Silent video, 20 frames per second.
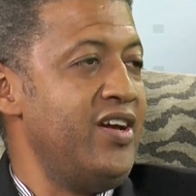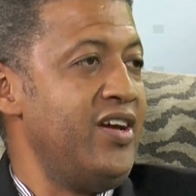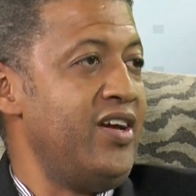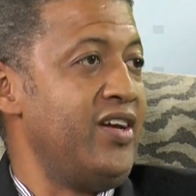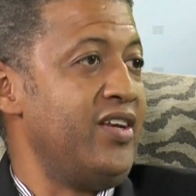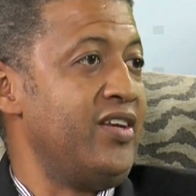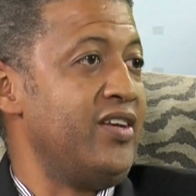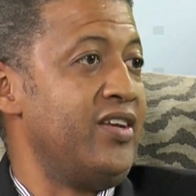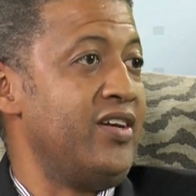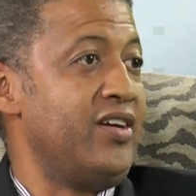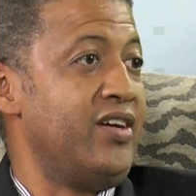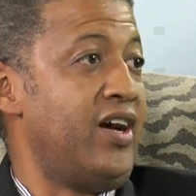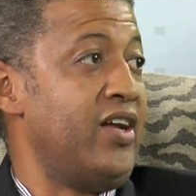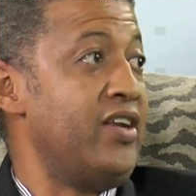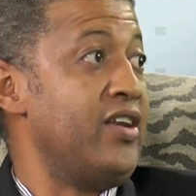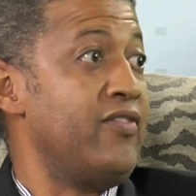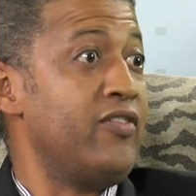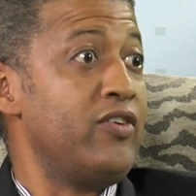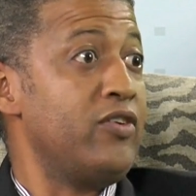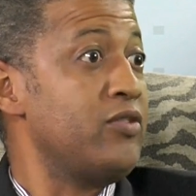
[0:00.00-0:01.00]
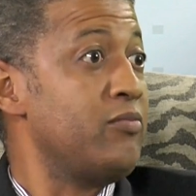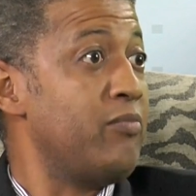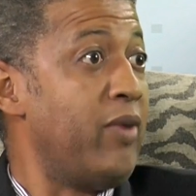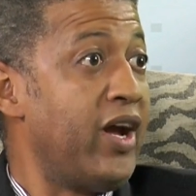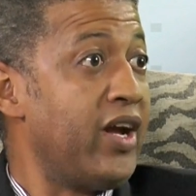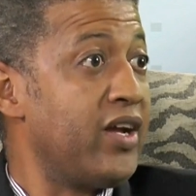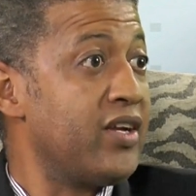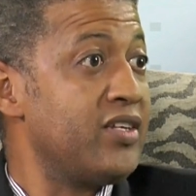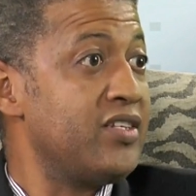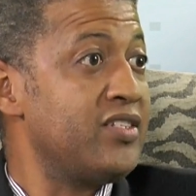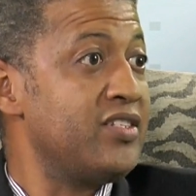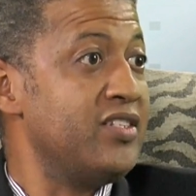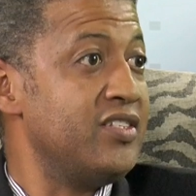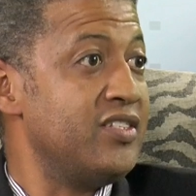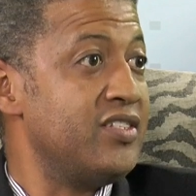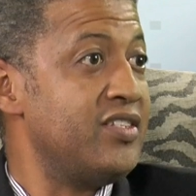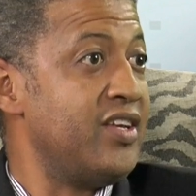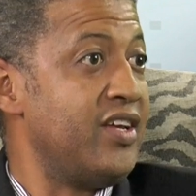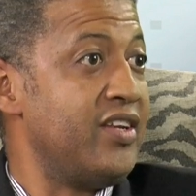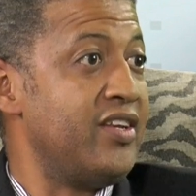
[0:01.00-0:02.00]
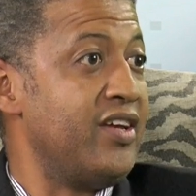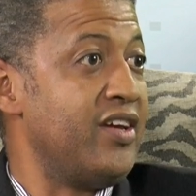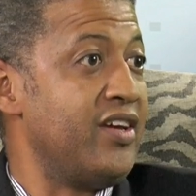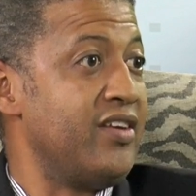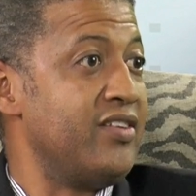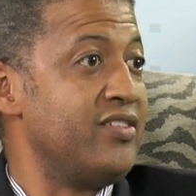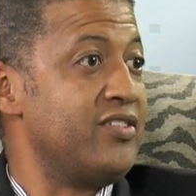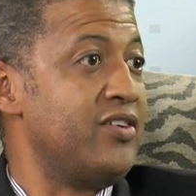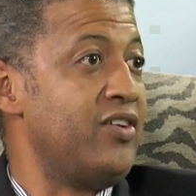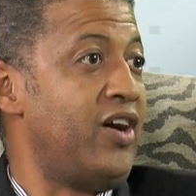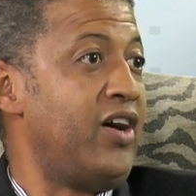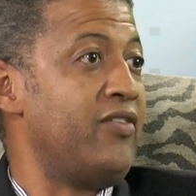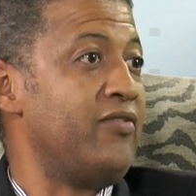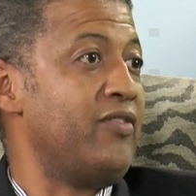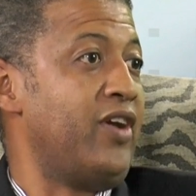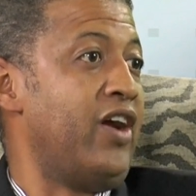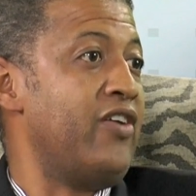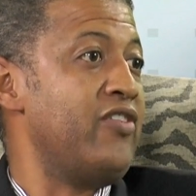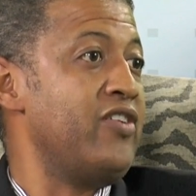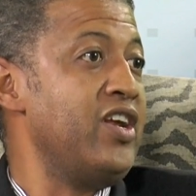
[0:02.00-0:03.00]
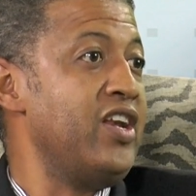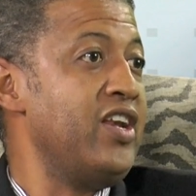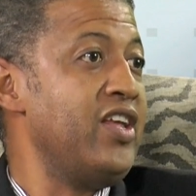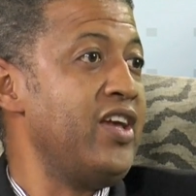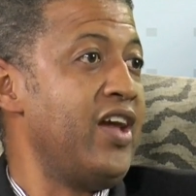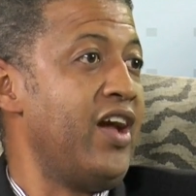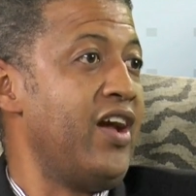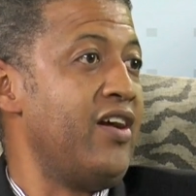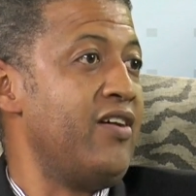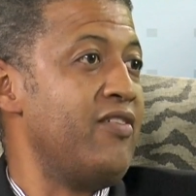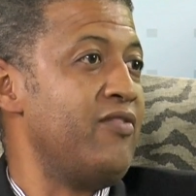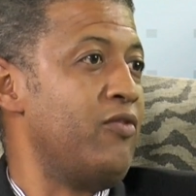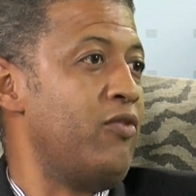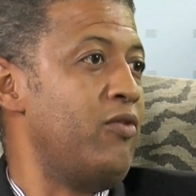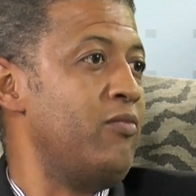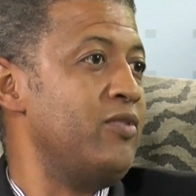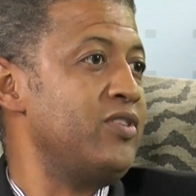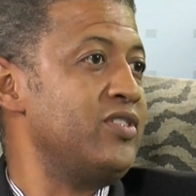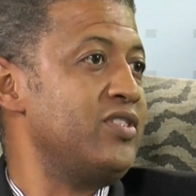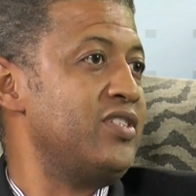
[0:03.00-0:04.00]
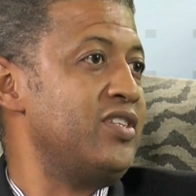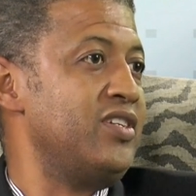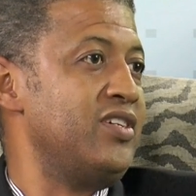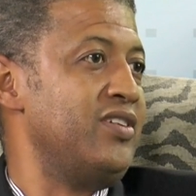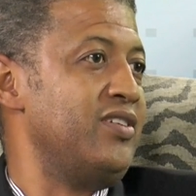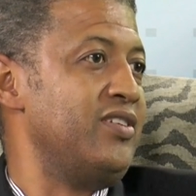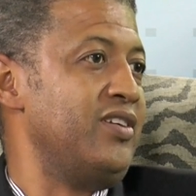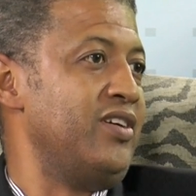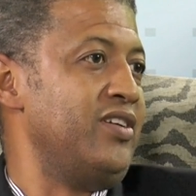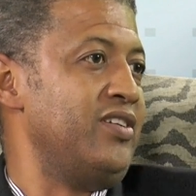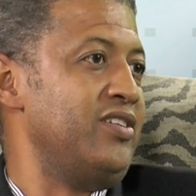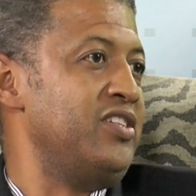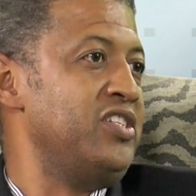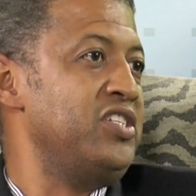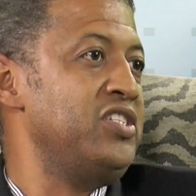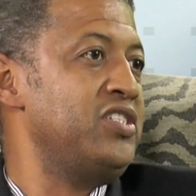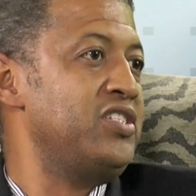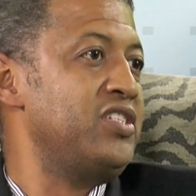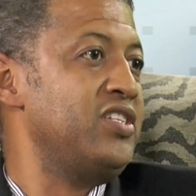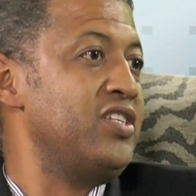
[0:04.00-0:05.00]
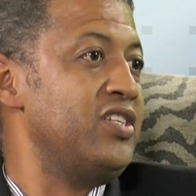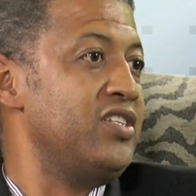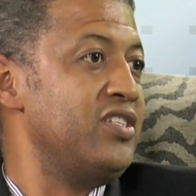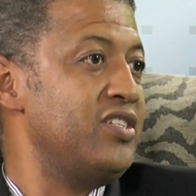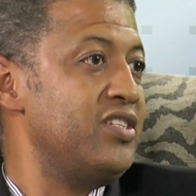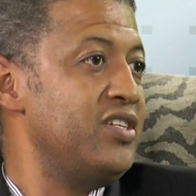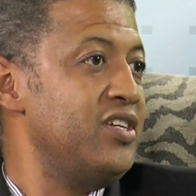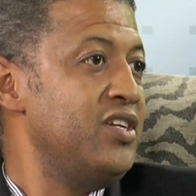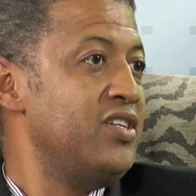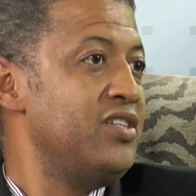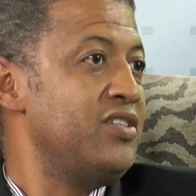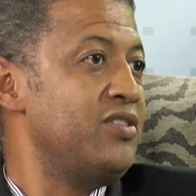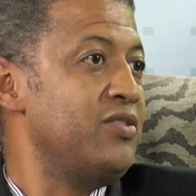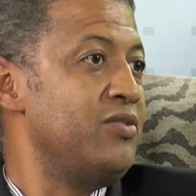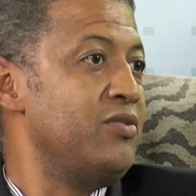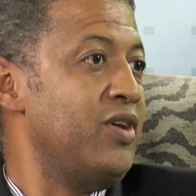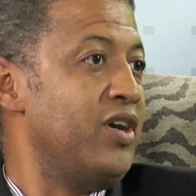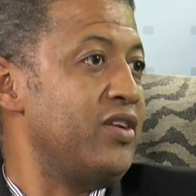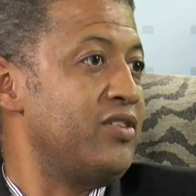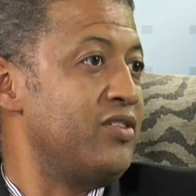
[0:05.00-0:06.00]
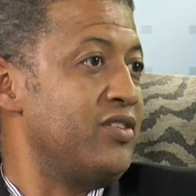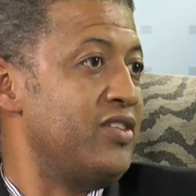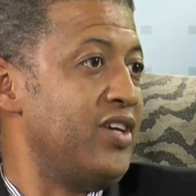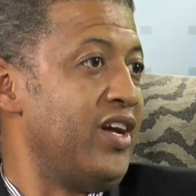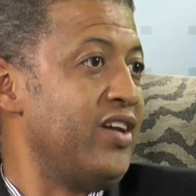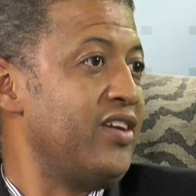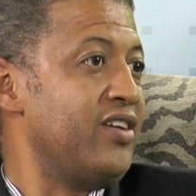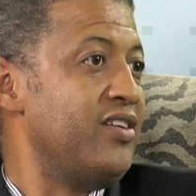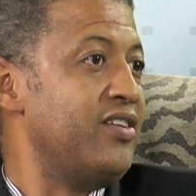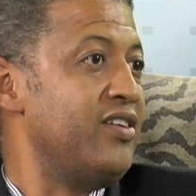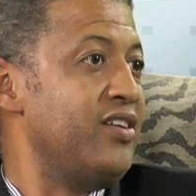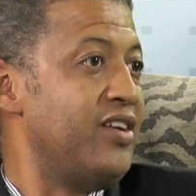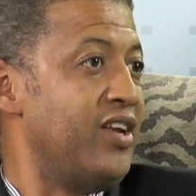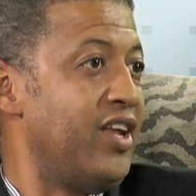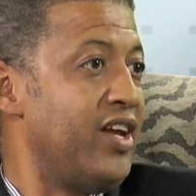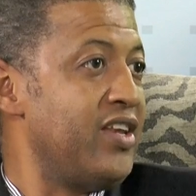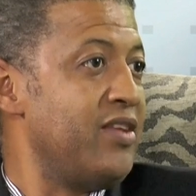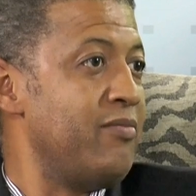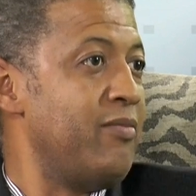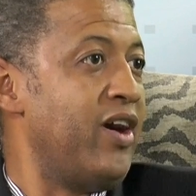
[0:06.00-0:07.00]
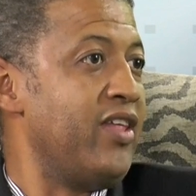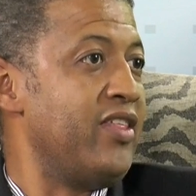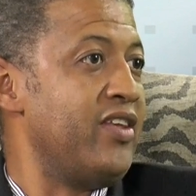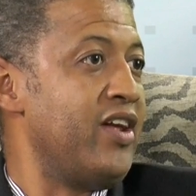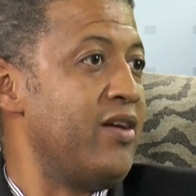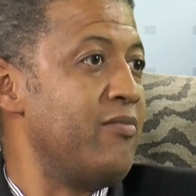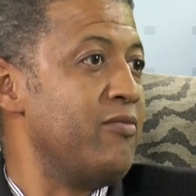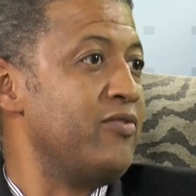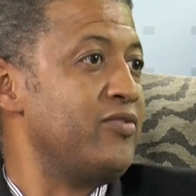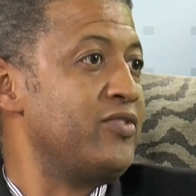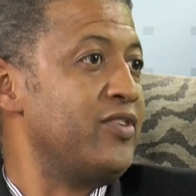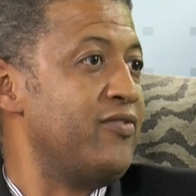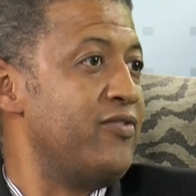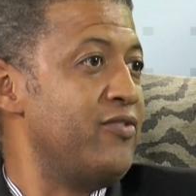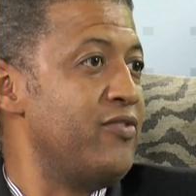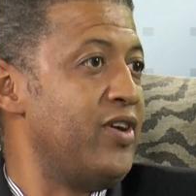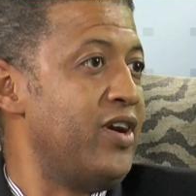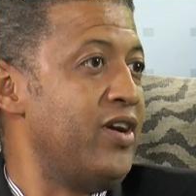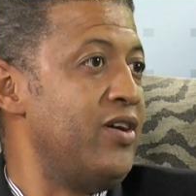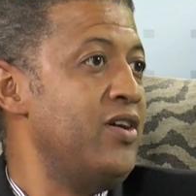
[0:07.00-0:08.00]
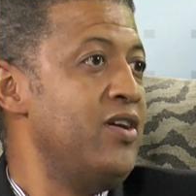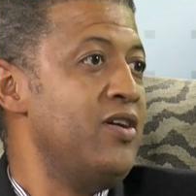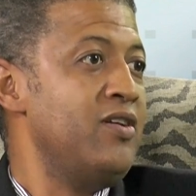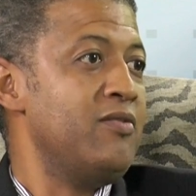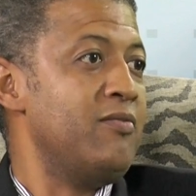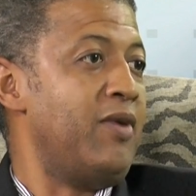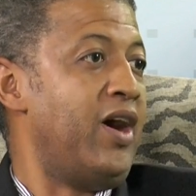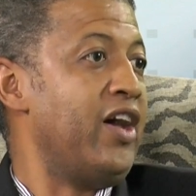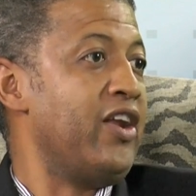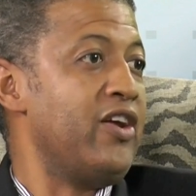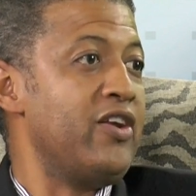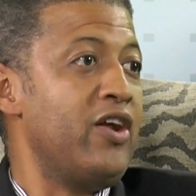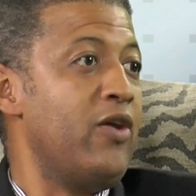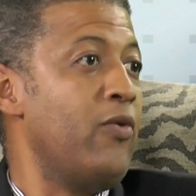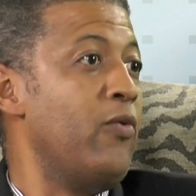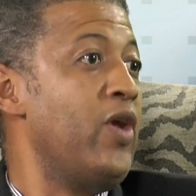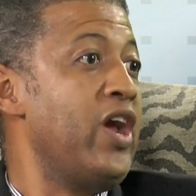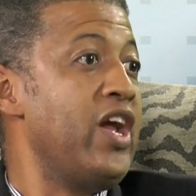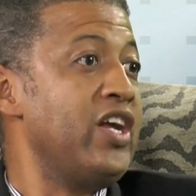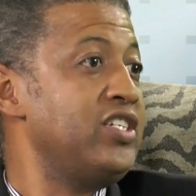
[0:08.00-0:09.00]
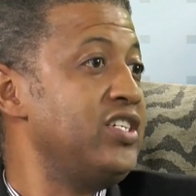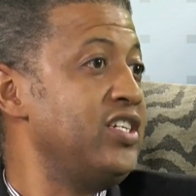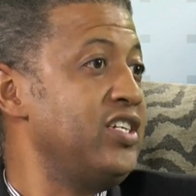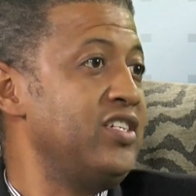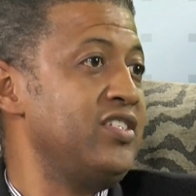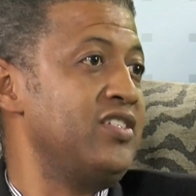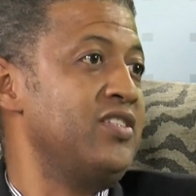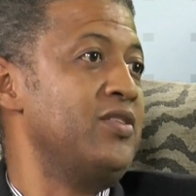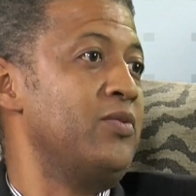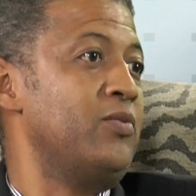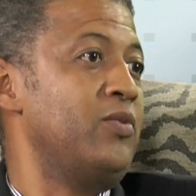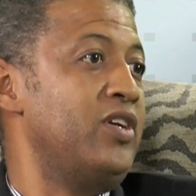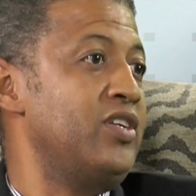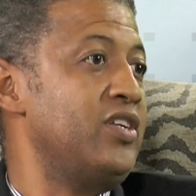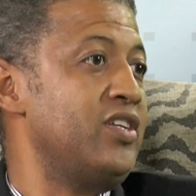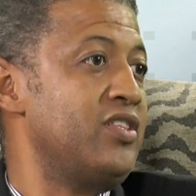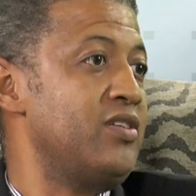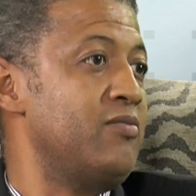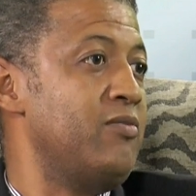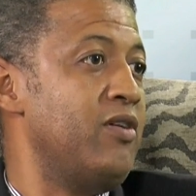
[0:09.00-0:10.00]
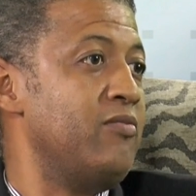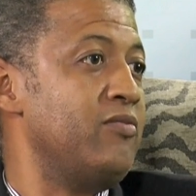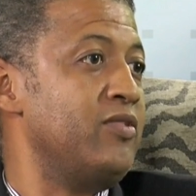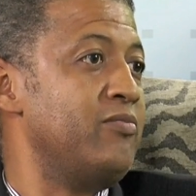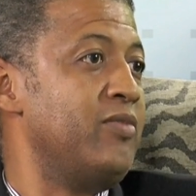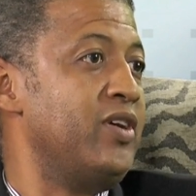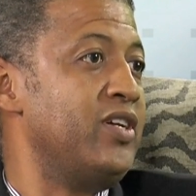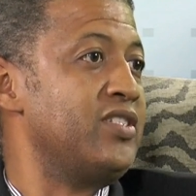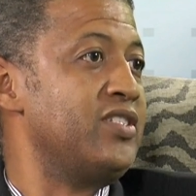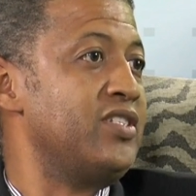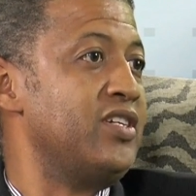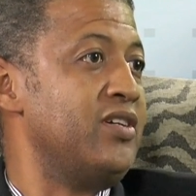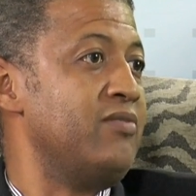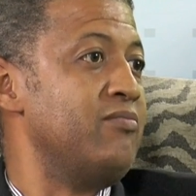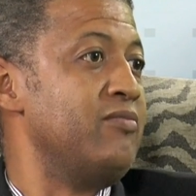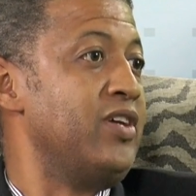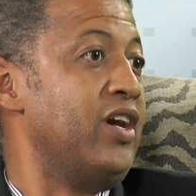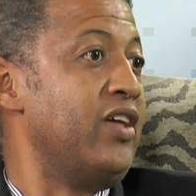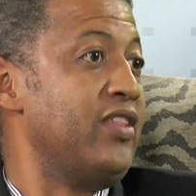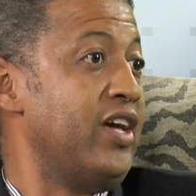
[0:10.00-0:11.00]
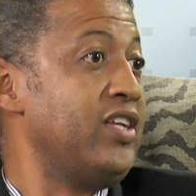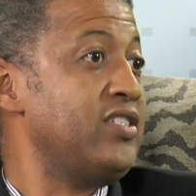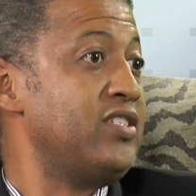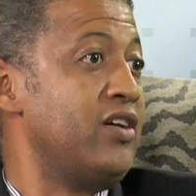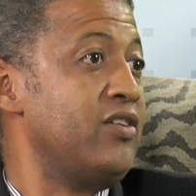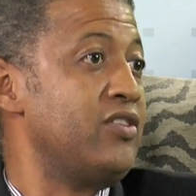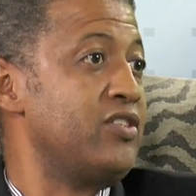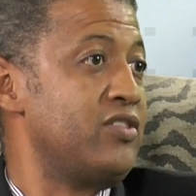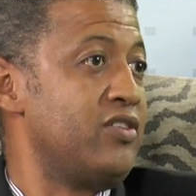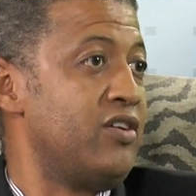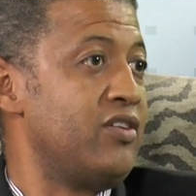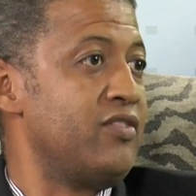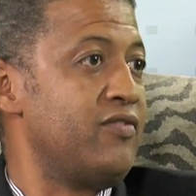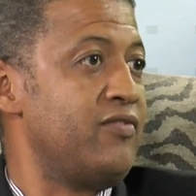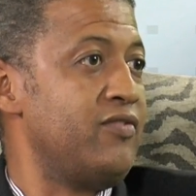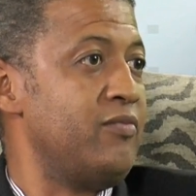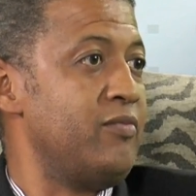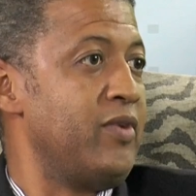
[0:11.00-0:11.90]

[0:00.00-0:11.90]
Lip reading: And I never looked back since that day. And so I really have almost an incident to thank, and a lady by the name of Safura. Well, I don't know where she is in the world at the moment, but yeah, that's how it started for me.